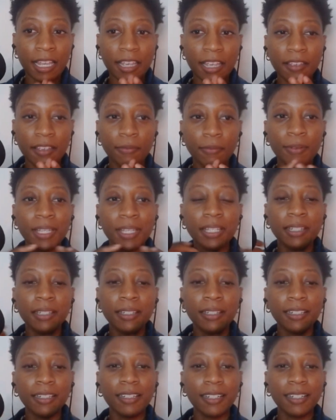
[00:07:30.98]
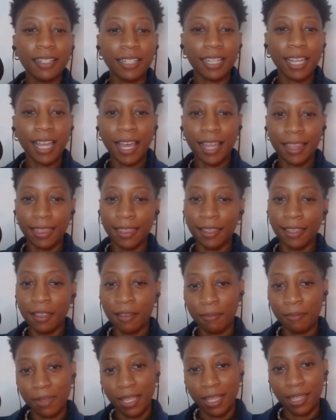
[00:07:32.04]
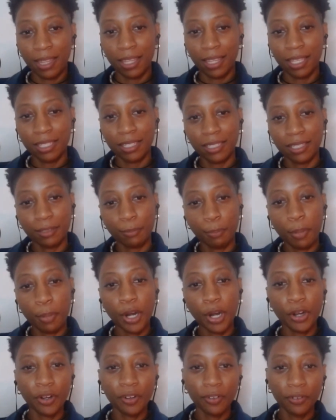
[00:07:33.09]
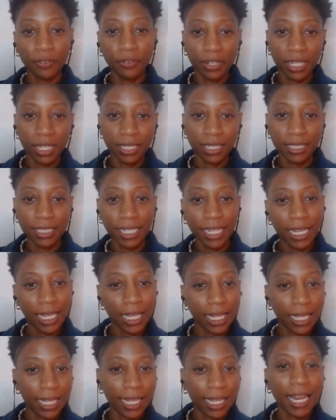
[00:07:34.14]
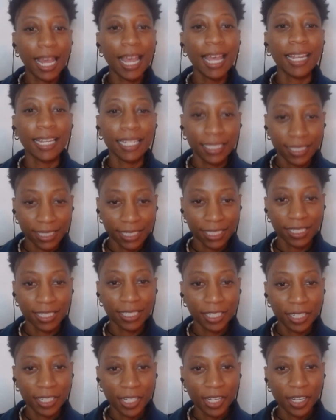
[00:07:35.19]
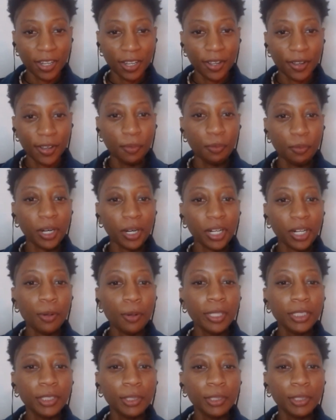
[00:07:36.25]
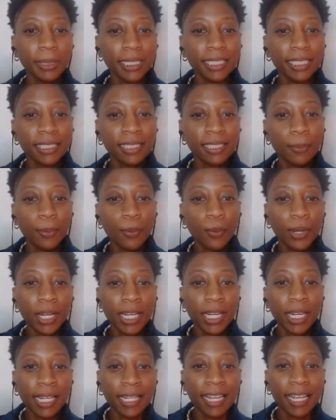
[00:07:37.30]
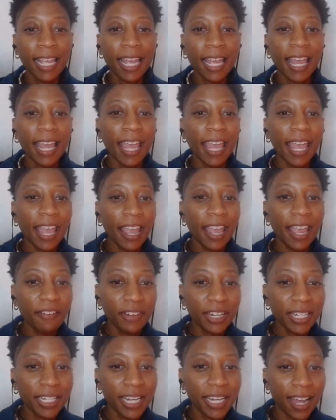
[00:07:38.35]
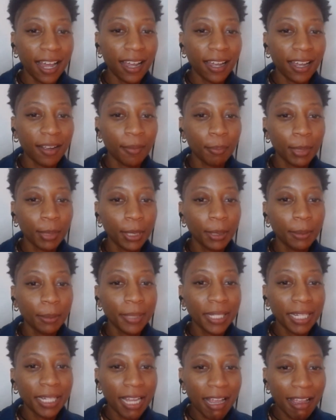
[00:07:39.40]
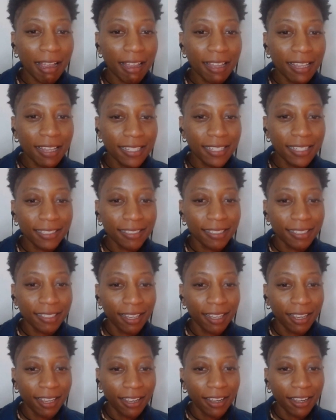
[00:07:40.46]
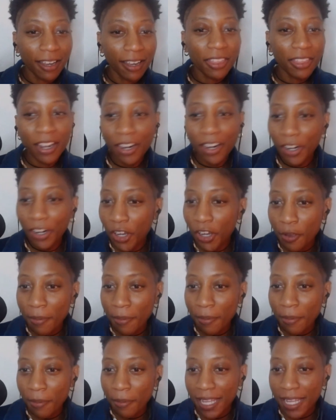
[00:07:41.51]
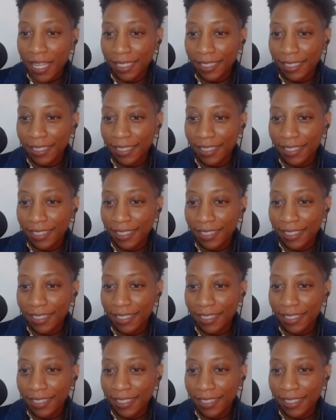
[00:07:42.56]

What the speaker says: if we look at them in this perfect light, we're going to be disappointed every time because they're humans